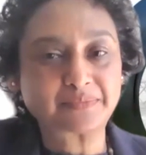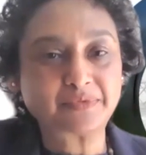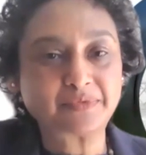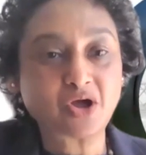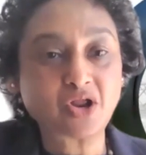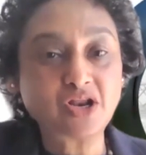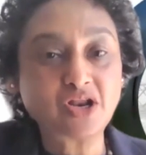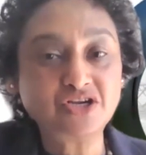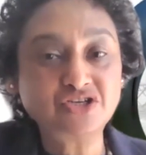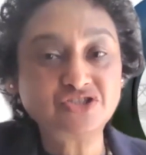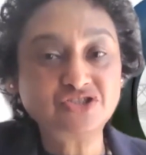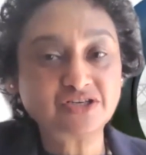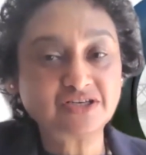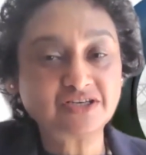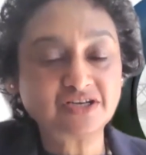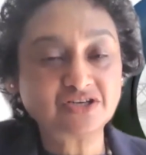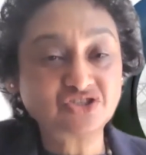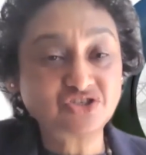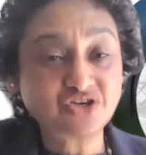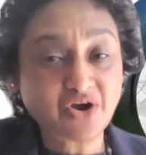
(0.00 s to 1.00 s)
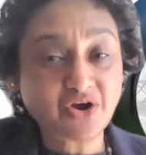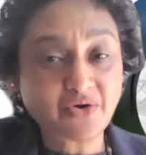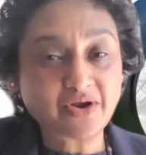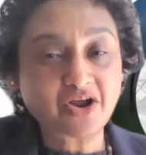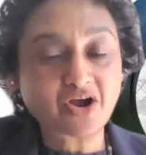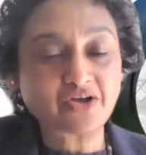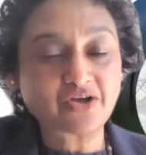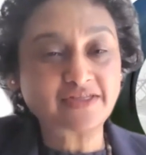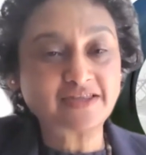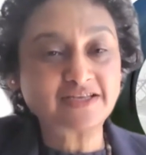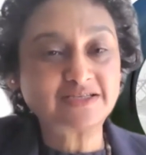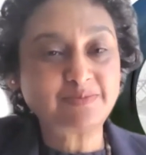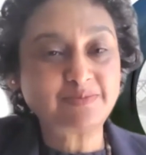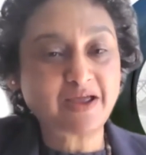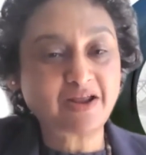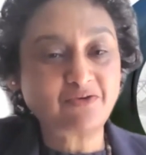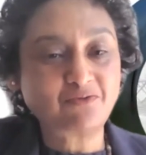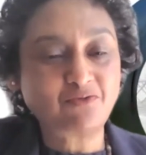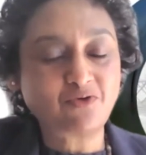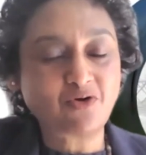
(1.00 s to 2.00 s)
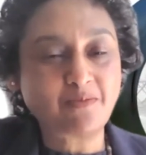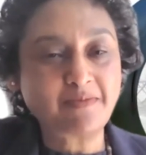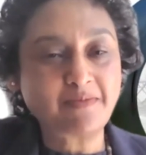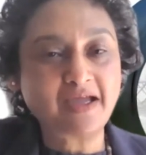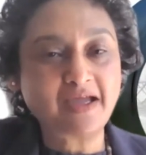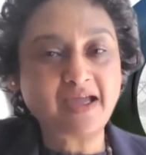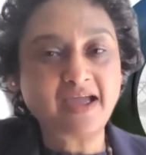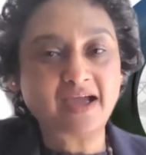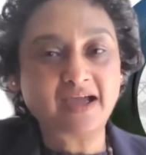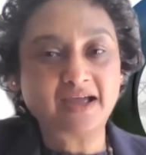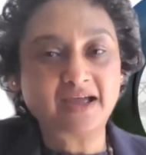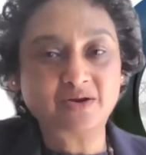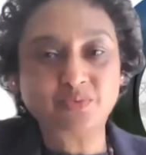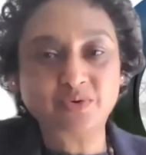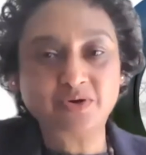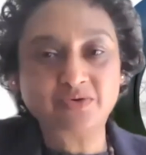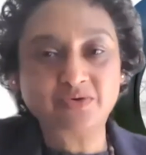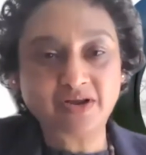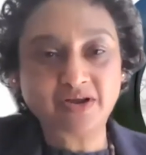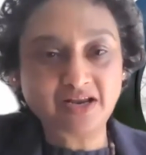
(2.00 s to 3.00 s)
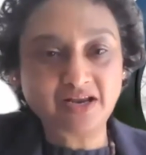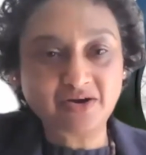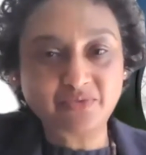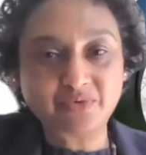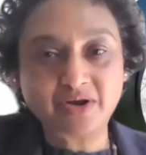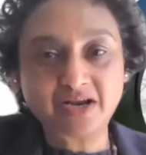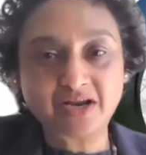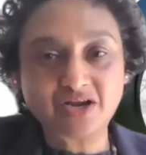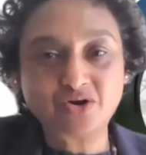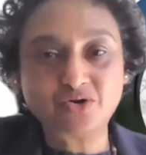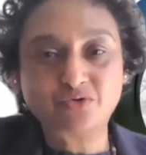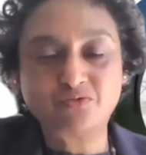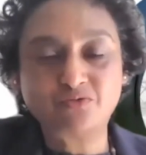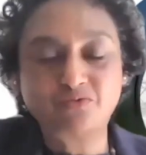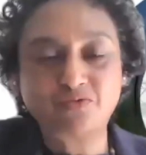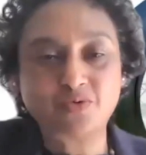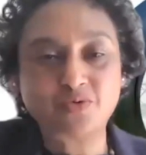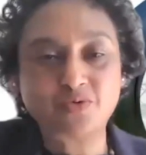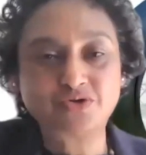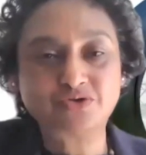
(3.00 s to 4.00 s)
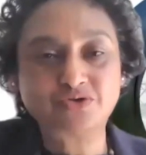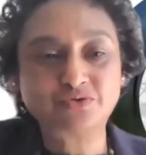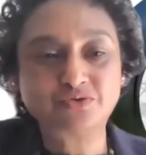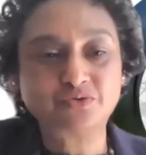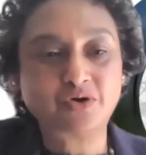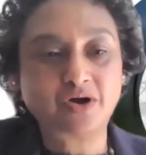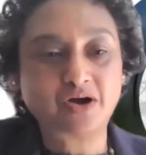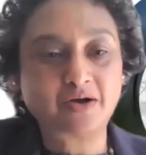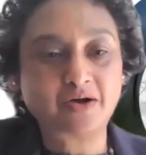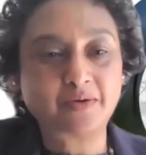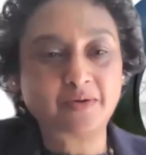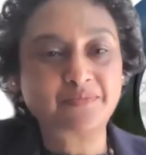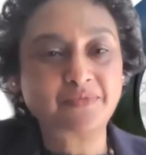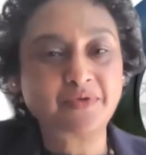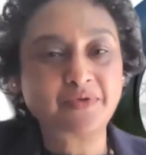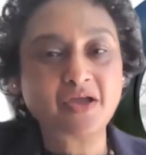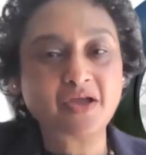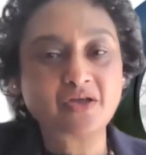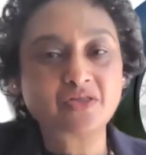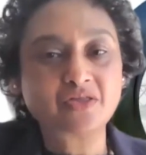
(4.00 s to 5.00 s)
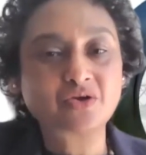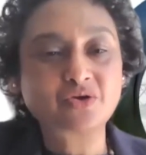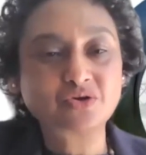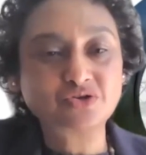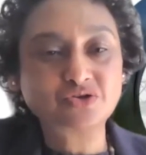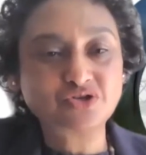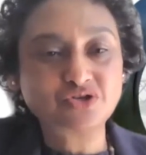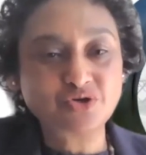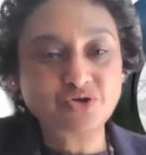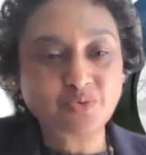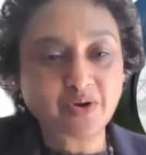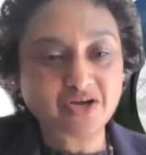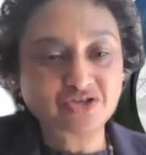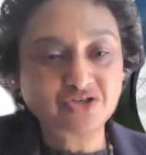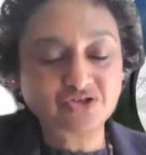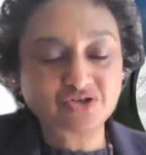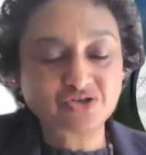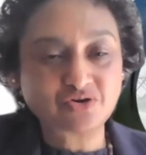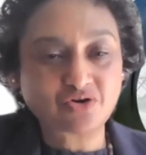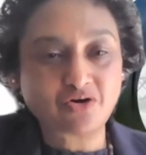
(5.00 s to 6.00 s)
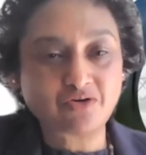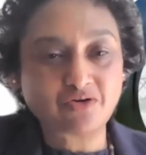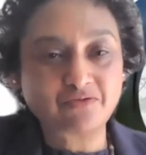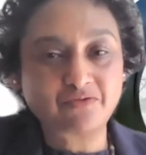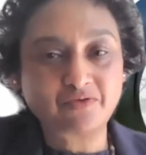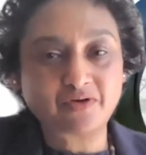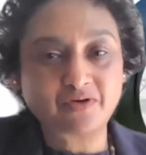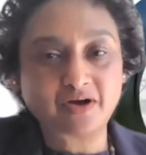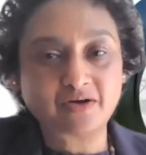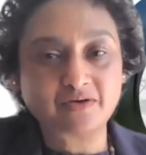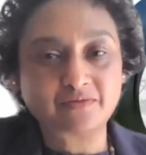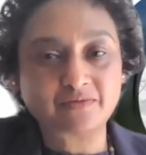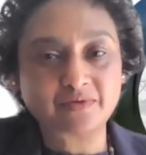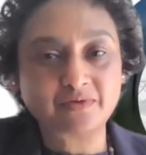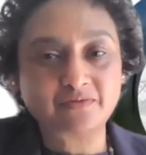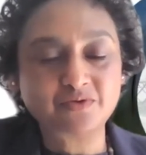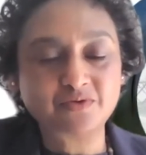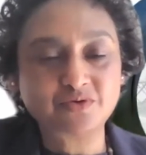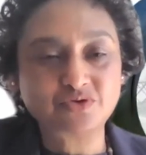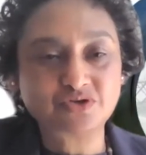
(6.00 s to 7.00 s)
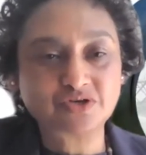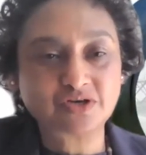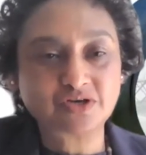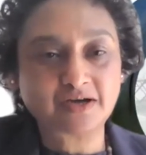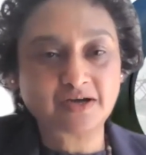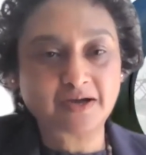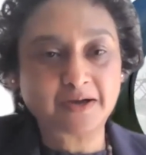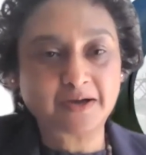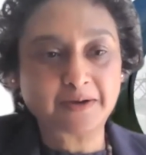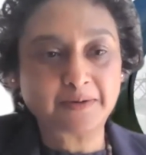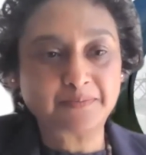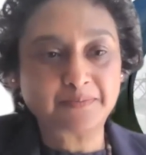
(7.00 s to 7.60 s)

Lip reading: knowledge in sharing on this platform, and we really, really look forward to the continuation of the future,